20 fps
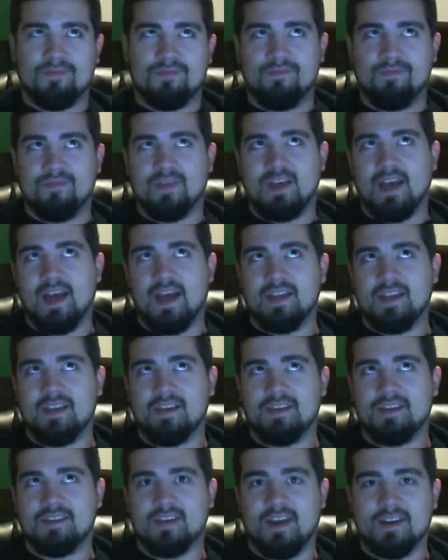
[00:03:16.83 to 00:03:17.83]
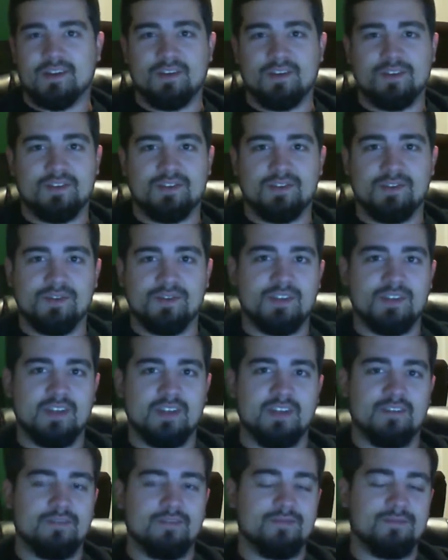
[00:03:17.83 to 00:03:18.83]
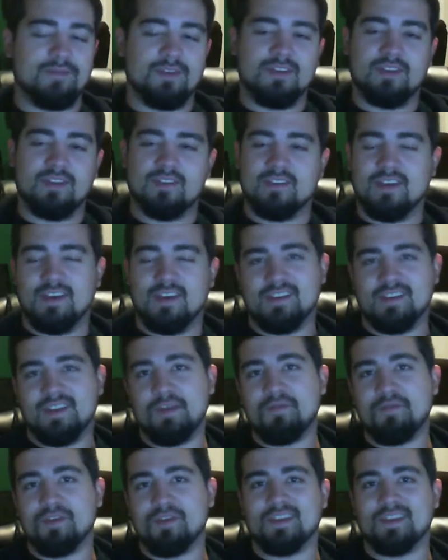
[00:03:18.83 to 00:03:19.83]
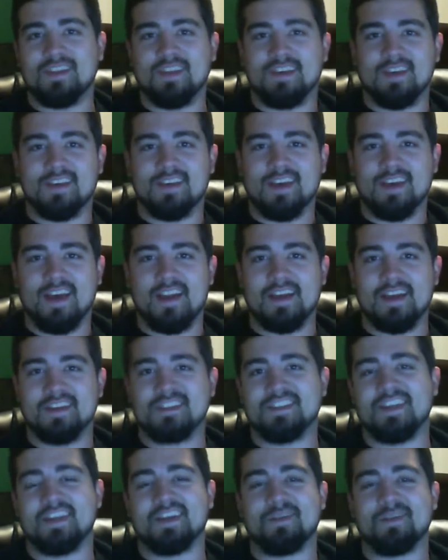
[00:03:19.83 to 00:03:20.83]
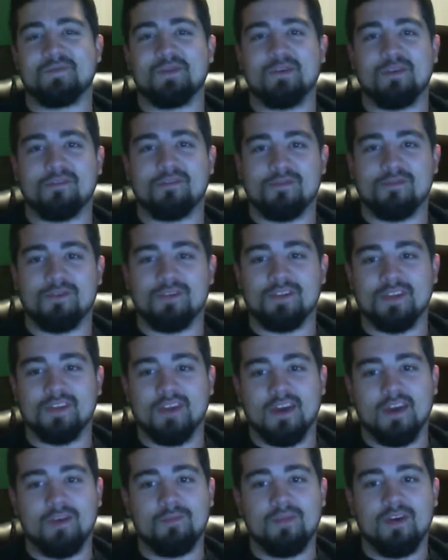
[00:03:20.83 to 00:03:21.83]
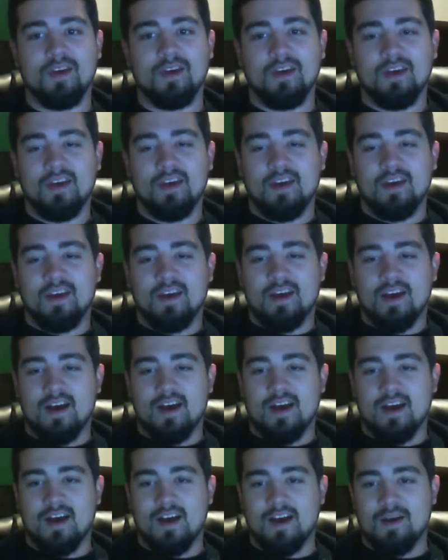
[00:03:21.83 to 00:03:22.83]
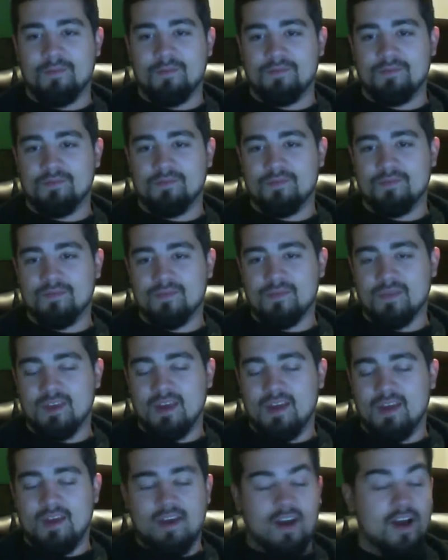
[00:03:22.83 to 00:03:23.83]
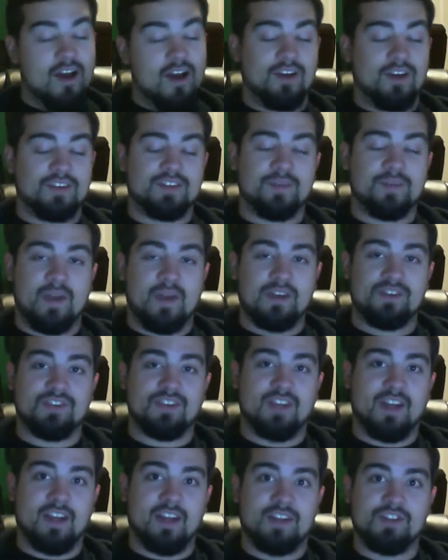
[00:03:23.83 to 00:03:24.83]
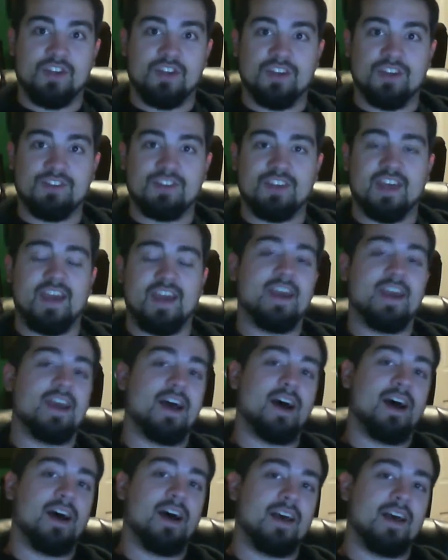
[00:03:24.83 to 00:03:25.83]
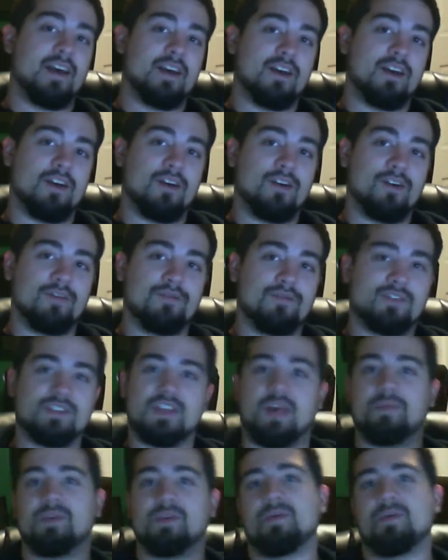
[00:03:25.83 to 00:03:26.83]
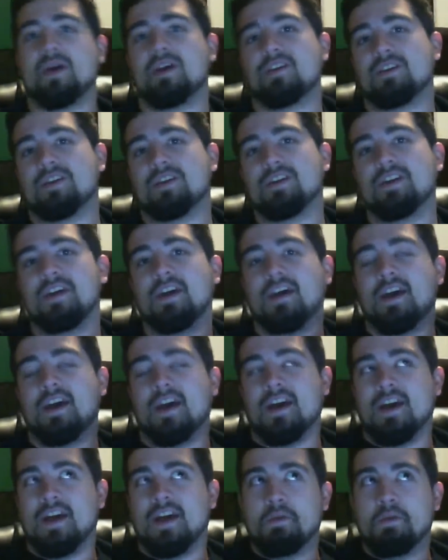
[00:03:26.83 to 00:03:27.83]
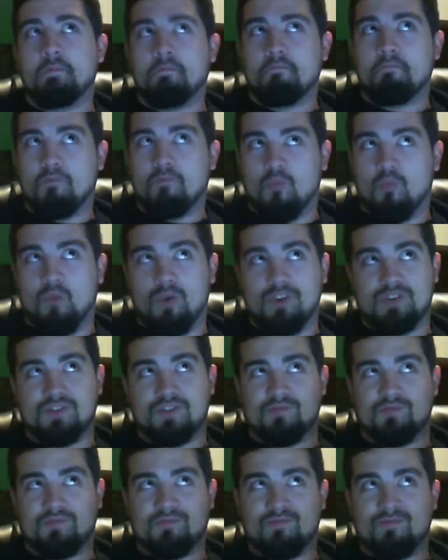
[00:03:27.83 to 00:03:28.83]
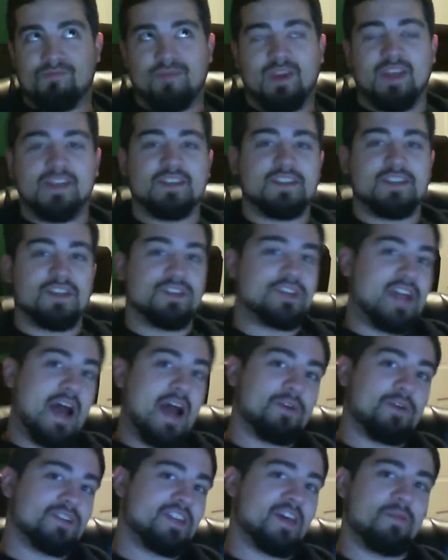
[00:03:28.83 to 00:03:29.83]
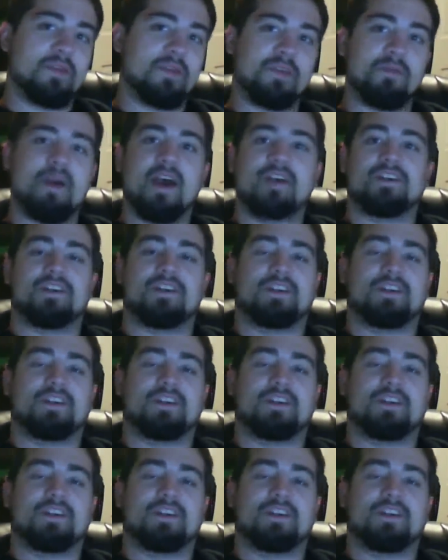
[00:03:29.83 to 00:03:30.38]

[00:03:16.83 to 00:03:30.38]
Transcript: kind of Dr. Seussian, but they fit the kind of aesthetic I'm going for in the game. I also mentioned that I changed the AI of the zombie commander, which means there's now a zombie commander.